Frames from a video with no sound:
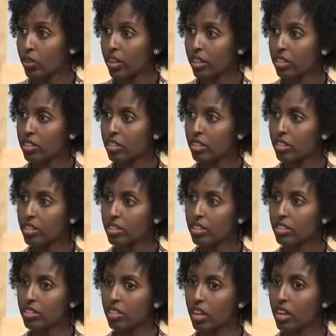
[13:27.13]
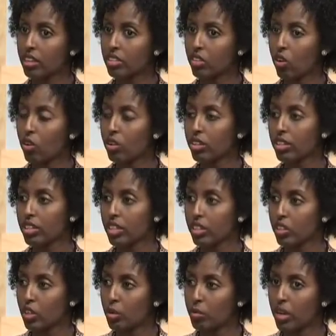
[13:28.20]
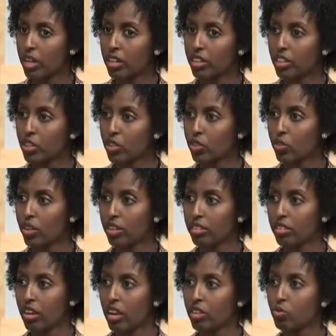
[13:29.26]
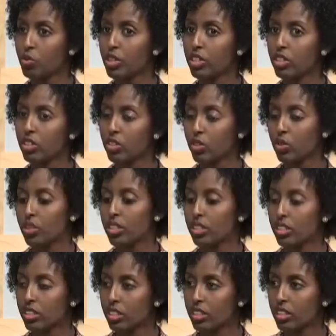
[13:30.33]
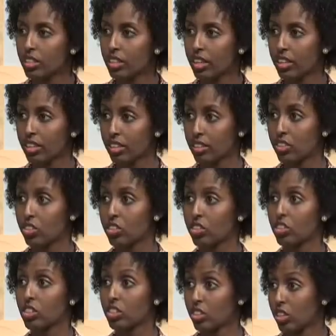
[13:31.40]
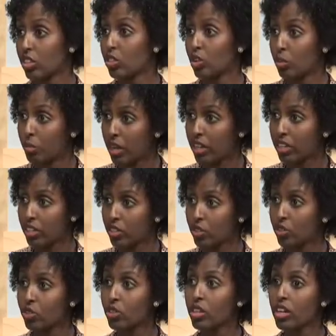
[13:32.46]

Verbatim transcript: Yeah. Actually, it's not only a Somali issue, and and we didn't do the study that it's just a Somali yeah. issue.